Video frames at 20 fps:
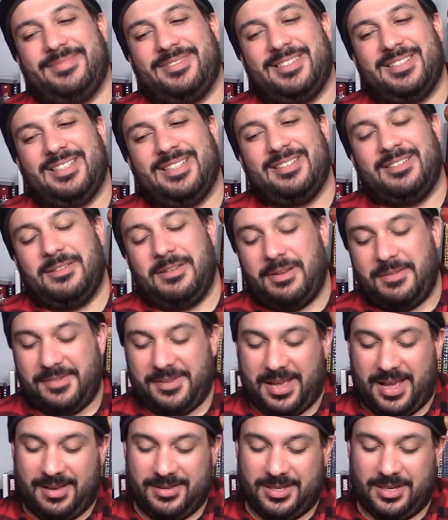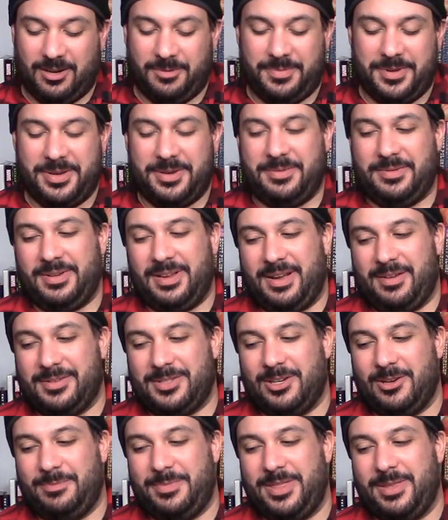I was hoping
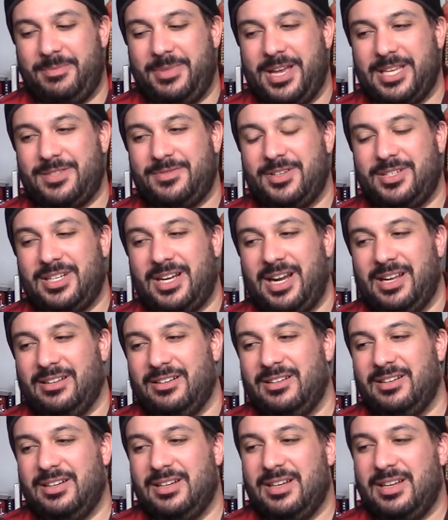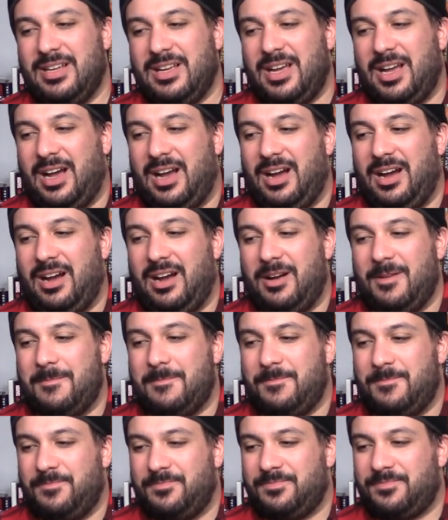the best for Tyler.
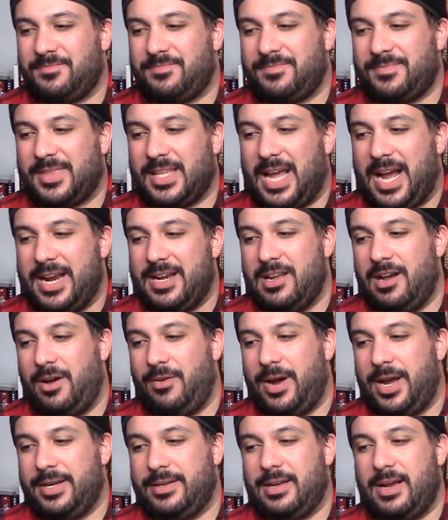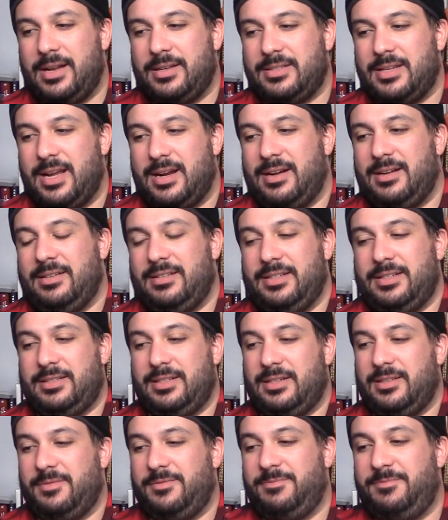I know I technically
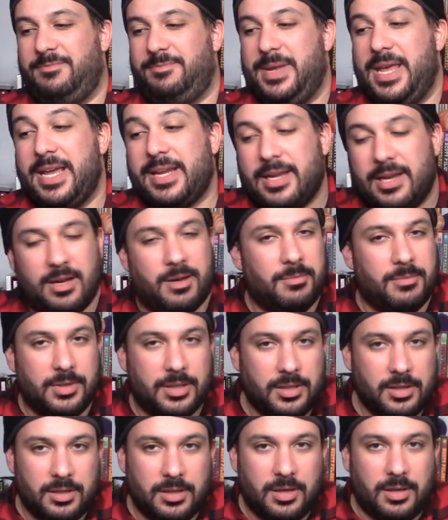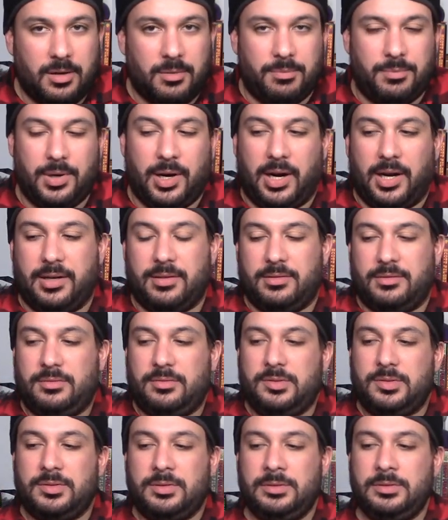didn't pick him, but
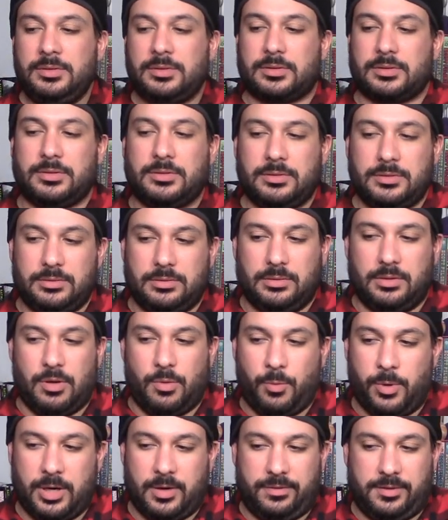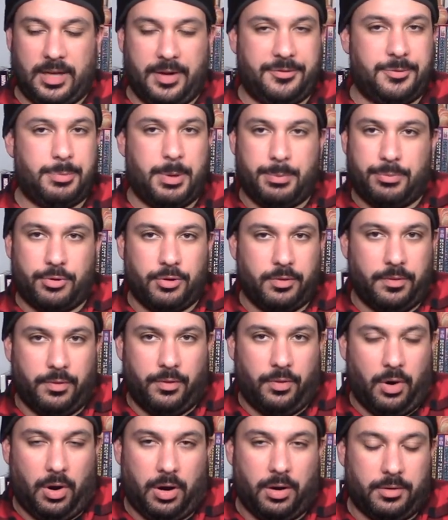would have loved to have been proven
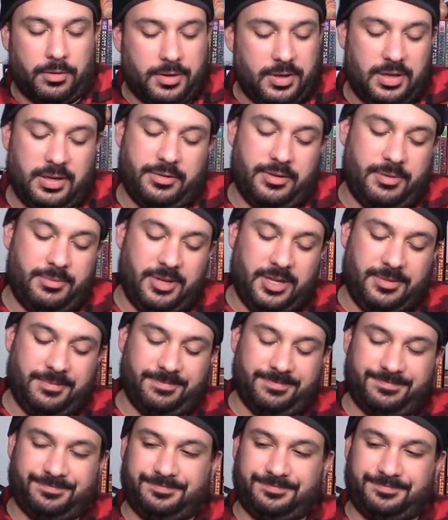wrong. You know what I mean?